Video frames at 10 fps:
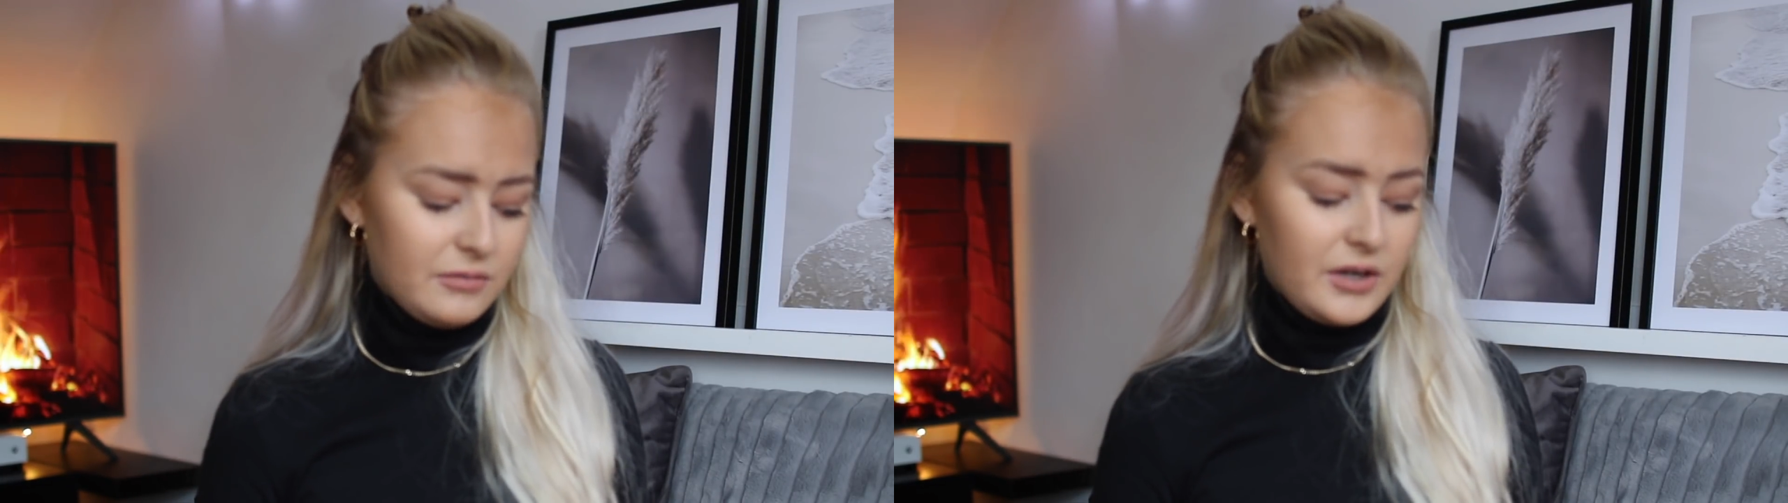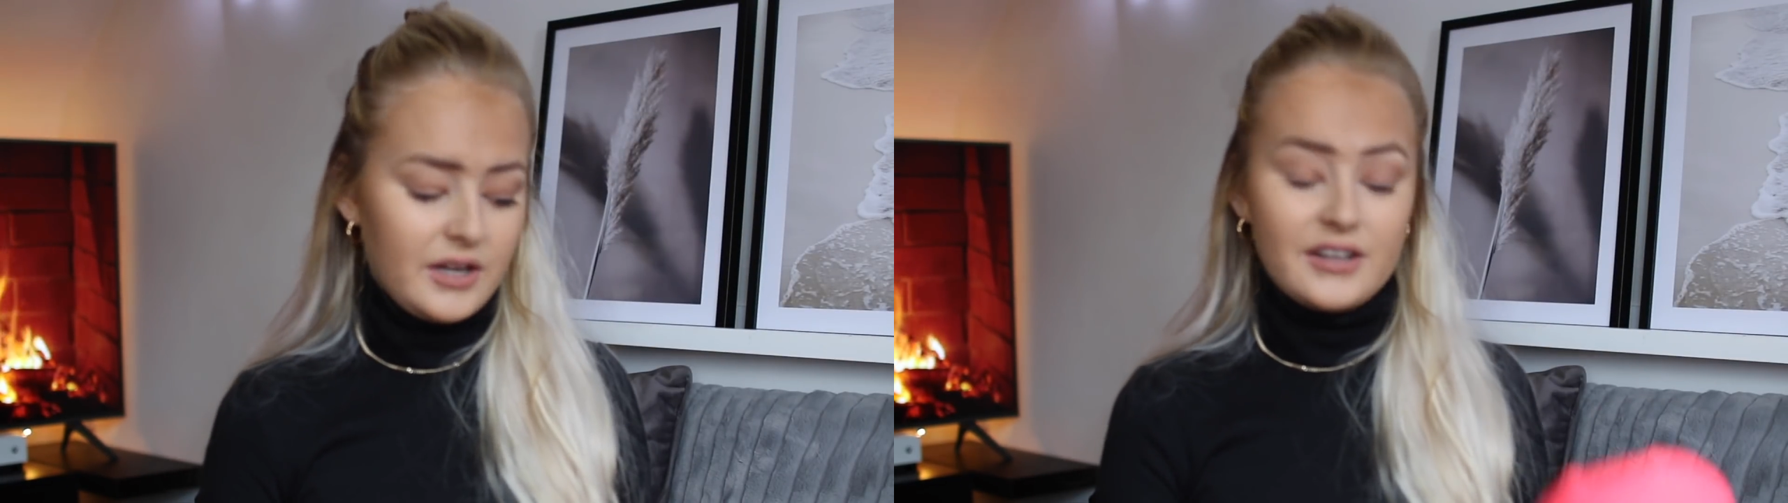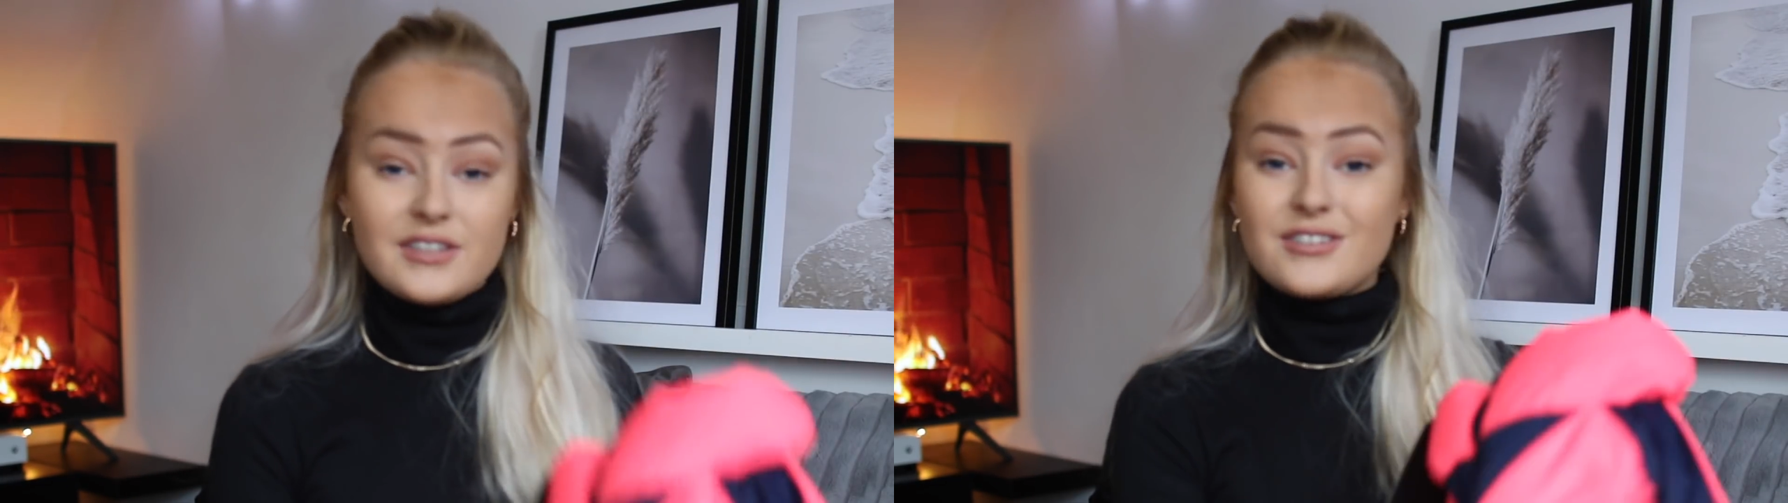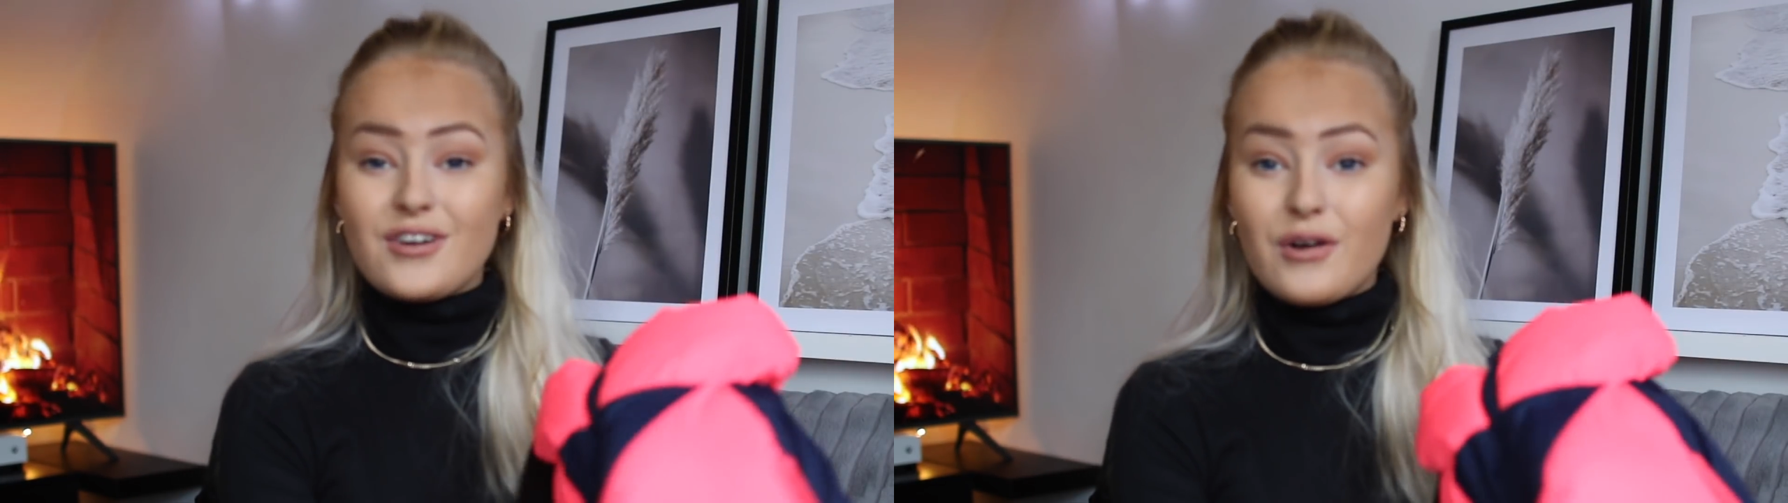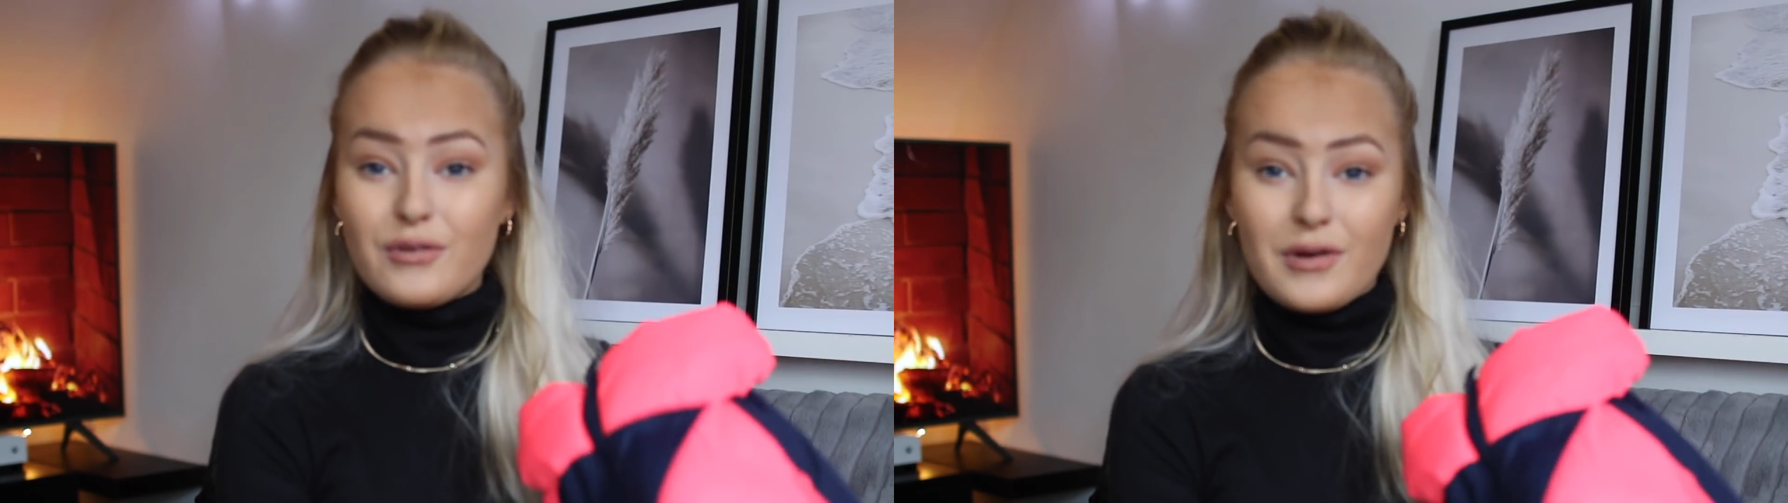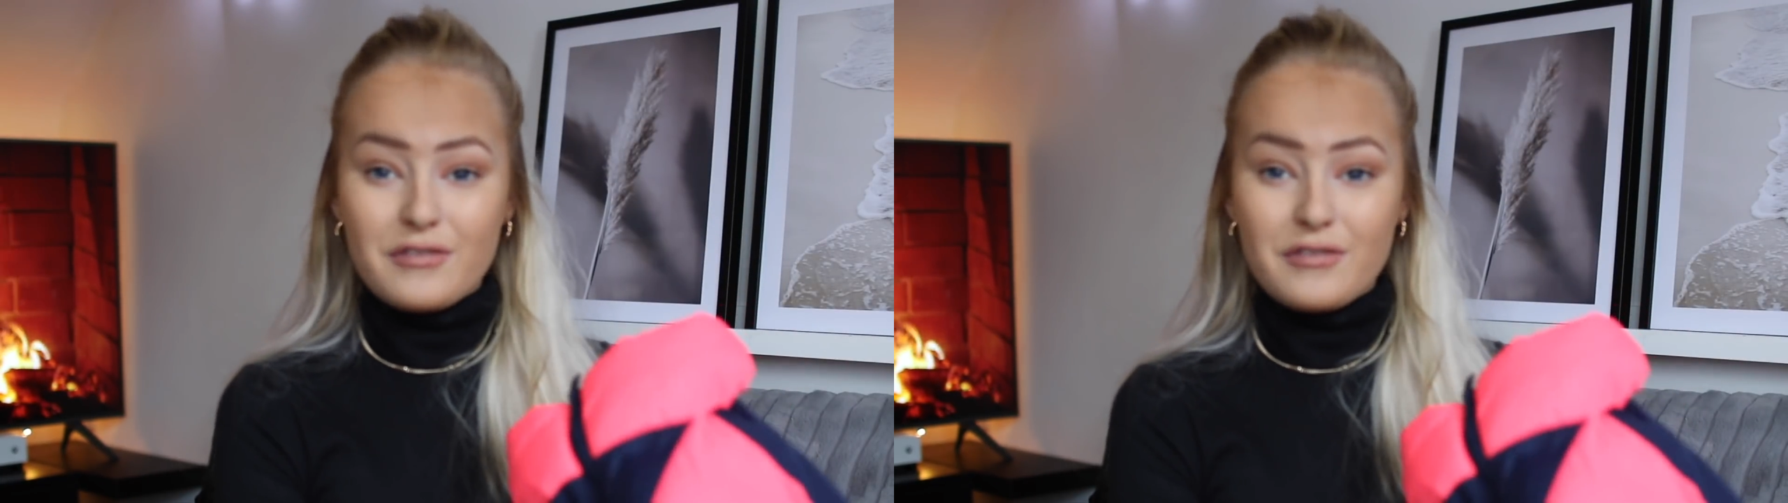we're gonna start off with my